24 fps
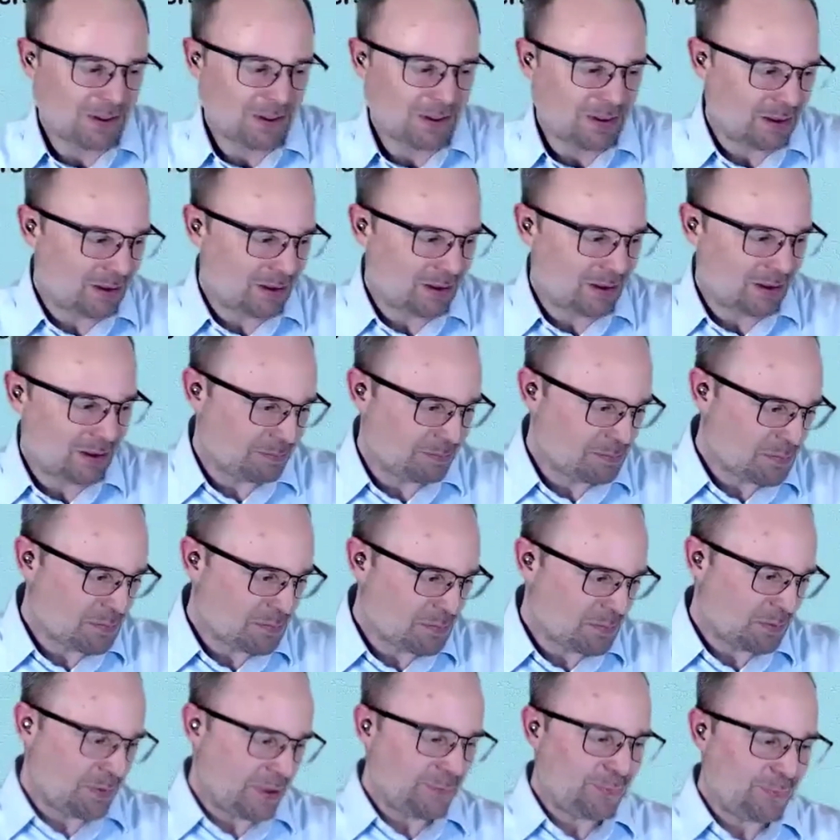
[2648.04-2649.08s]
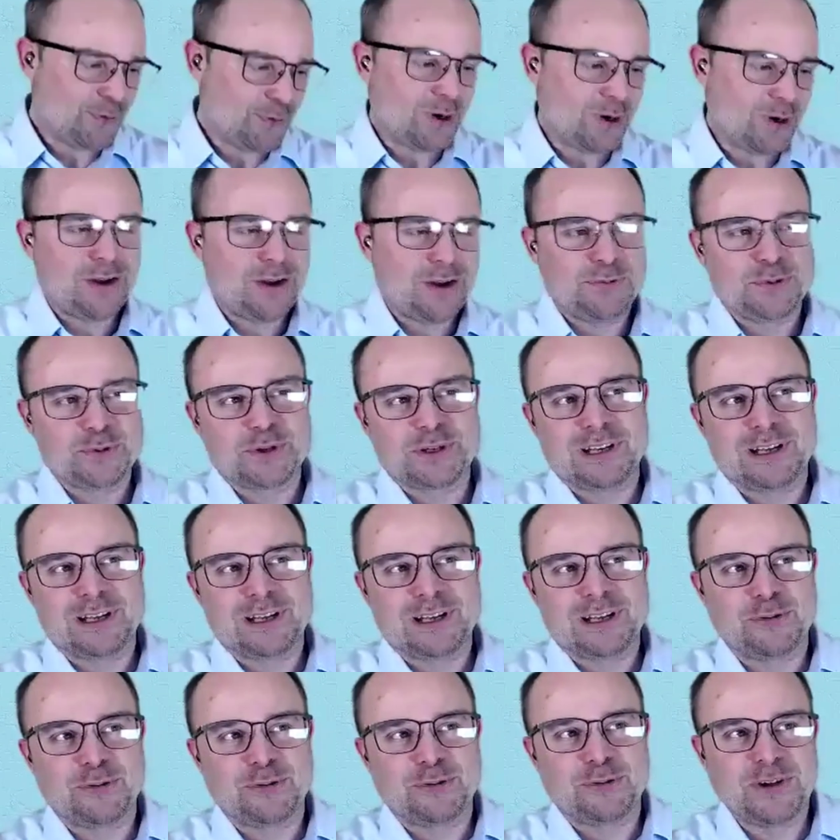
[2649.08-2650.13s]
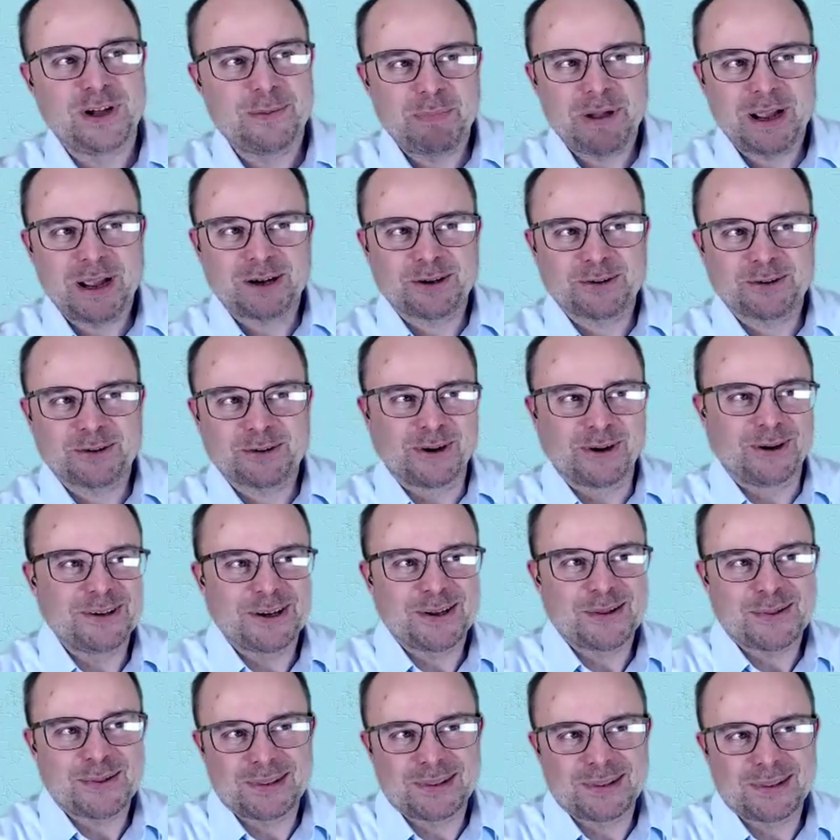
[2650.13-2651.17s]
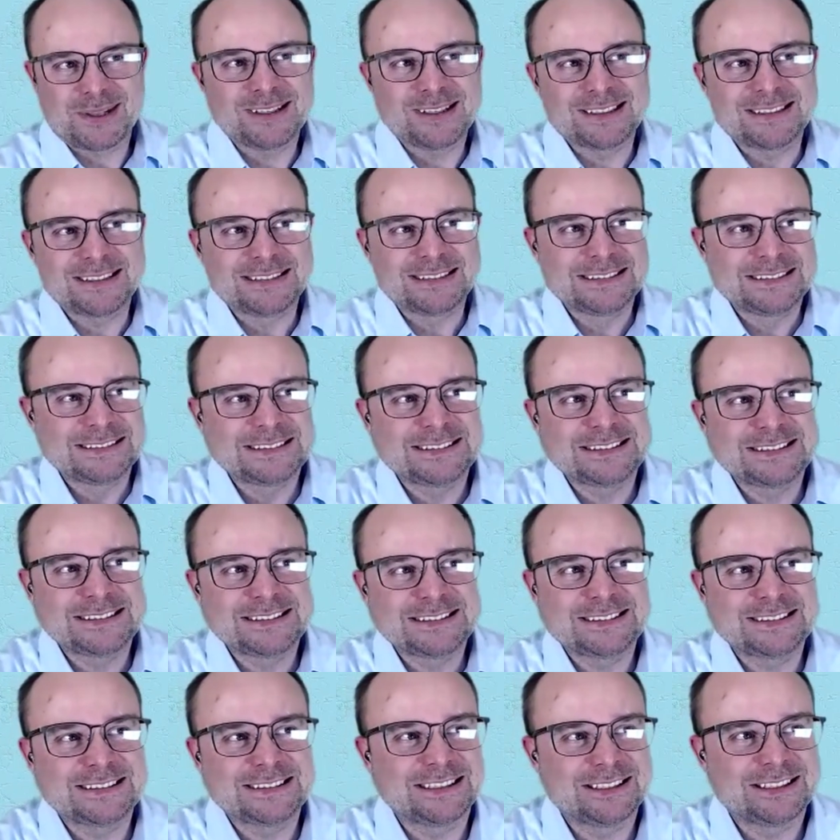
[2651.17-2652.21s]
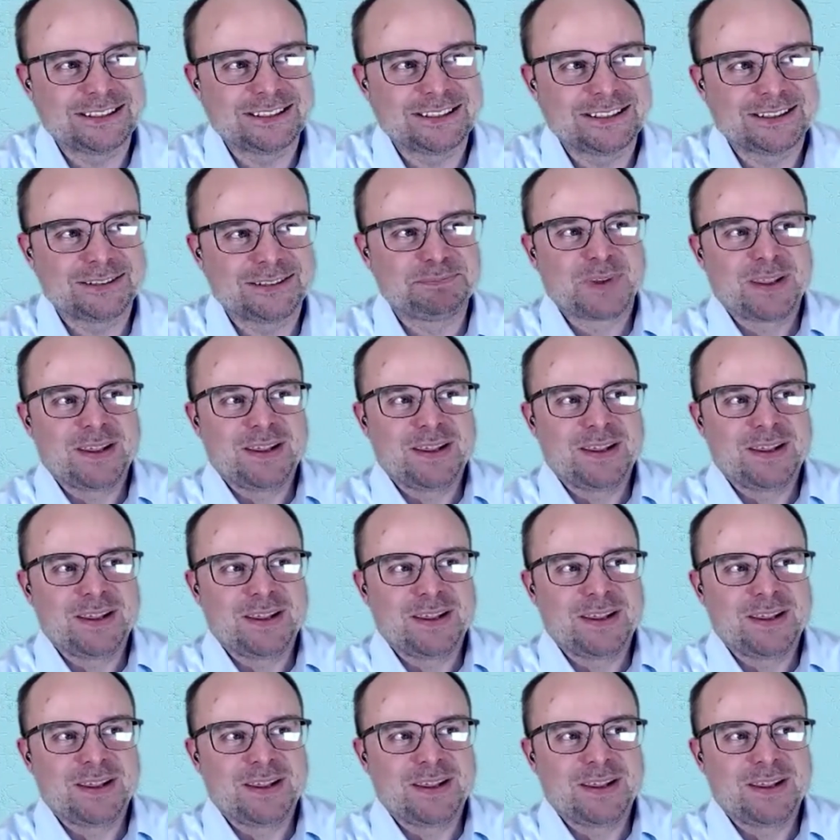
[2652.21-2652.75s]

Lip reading: Therefore, I have to clarify my background, I think, and some